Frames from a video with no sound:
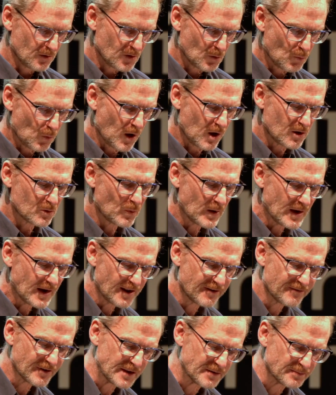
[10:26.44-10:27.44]
The world we
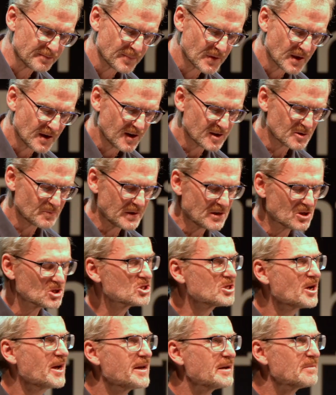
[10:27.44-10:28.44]
live in has been
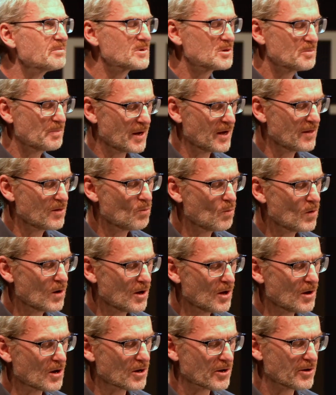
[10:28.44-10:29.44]
shaped by the
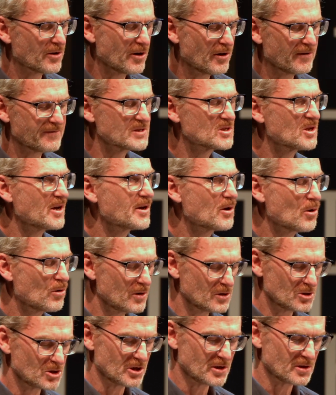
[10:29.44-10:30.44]
work of
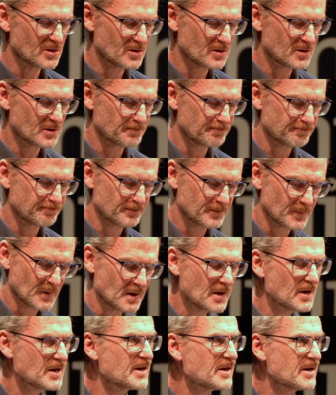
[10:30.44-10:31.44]
psychologists.
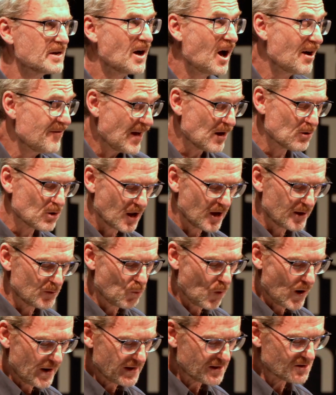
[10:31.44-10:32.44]
I've outlined
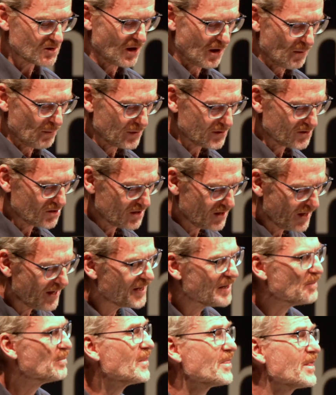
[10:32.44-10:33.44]
one example
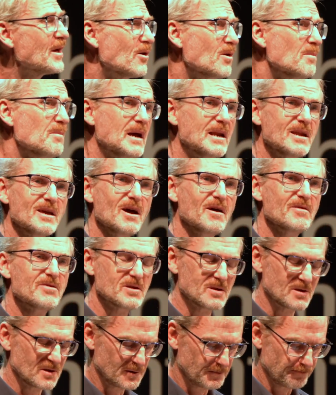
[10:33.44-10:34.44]
today, but there are many
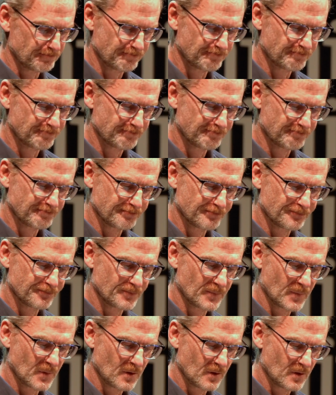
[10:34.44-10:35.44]
others.
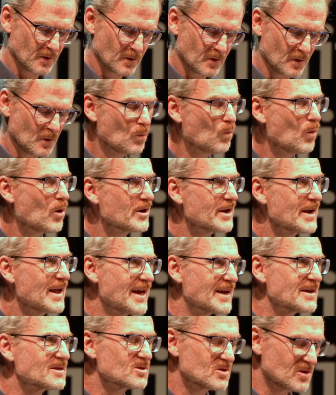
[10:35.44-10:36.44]
What
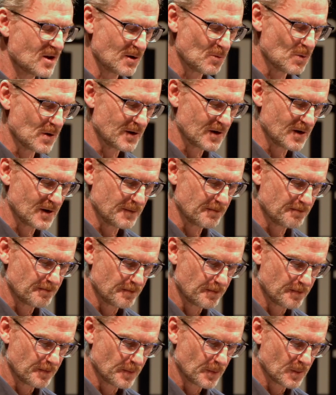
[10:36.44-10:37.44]
next, I wonder?
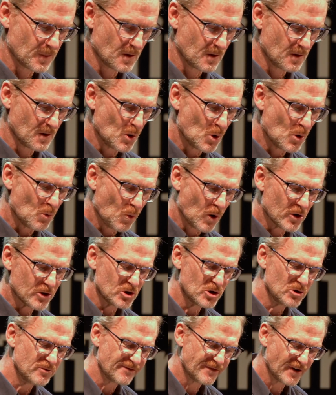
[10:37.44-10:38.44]
What
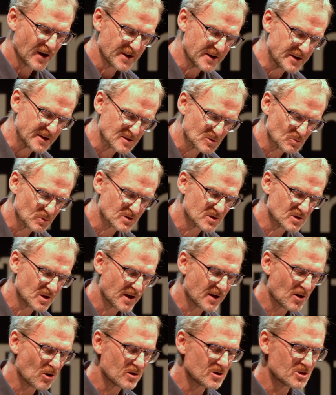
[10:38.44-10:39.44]
new findings will
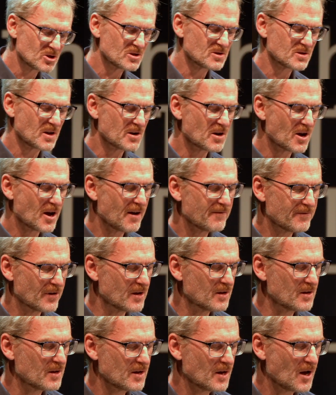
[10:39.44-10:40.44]
psychologists
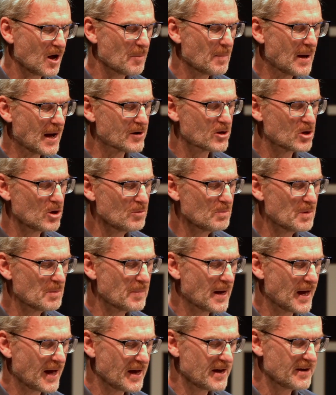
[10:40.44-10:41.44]
uncover about human
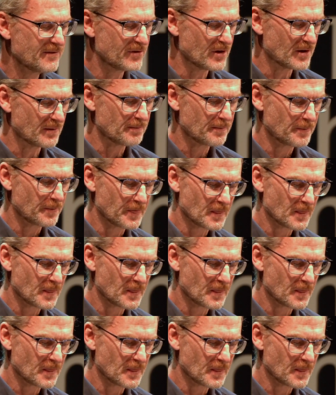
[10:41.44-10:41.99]
behaviour?